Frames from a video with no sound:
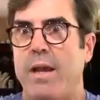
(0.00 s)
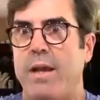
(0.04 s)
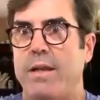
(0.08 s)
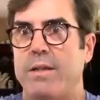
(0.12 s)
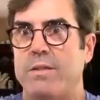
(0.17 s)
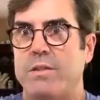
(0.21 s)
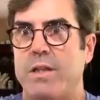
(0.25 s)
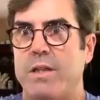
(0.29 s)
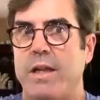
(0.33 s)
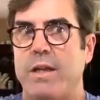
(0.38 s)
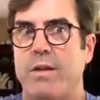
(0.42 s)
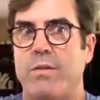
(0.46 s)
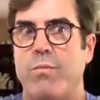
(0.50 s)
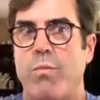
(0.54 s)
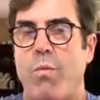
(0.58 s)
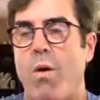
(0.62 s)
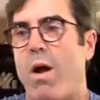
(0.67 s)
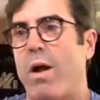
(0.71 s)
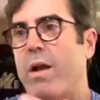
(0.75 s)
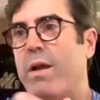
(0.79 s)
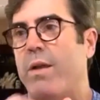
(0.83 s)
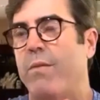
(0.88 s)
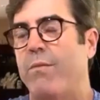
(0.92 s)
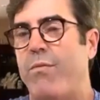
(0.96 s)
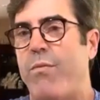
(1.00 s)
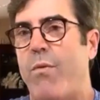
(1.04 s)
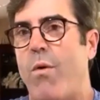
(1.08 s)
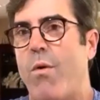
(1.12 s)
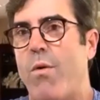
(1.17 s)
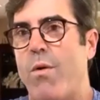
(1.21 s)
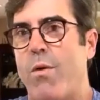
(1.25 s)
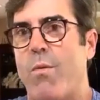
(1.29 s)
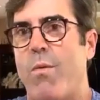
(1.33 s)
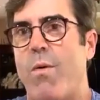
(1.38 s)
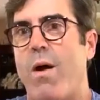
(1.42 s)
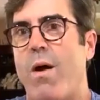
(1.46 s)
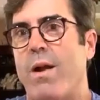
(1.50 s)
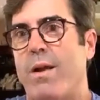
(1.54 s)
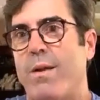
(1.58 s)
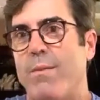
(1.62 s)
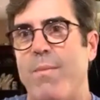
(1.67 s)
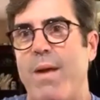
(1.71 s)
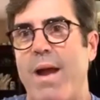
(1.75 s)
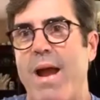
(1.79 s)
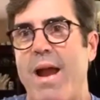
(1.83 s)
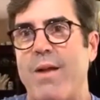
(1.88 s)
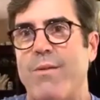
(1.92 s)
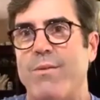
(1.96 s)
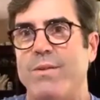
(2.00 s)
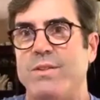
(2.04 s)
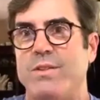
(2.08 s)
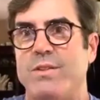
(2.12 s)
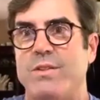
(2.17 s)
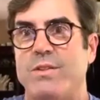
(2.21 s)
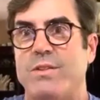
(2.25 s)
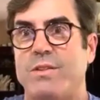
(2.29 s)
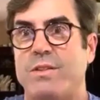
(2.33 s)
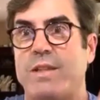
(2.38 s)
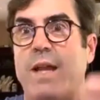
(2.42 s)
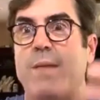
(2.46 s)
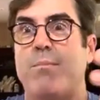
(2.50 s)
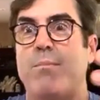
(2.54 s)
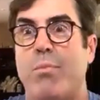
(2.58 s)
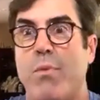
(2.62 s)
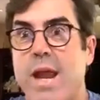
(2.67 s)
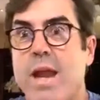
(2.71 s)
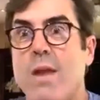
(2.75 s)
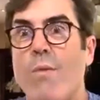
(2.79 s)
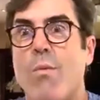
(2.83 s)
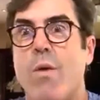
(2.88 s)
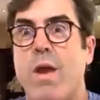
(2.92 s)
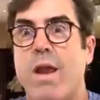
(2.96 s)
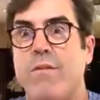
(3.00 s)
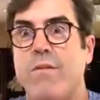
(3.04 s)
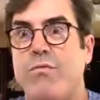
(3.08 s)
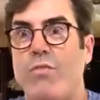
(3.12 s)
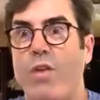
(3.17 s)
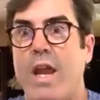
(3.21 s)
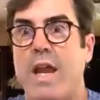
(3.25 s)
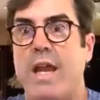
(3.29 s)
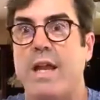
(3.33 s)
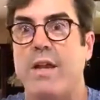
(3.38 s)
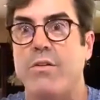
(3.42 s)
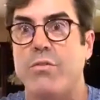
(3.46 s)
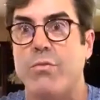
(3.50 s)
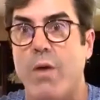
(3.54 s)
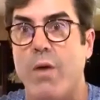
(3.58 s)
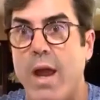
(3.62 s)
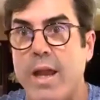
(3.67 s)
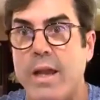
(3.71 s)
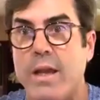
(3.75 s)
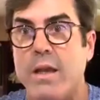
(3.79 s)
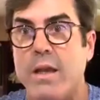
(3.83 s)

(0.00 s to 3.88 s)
It's like walking forward or walking backwards. It's that brainwave change, right?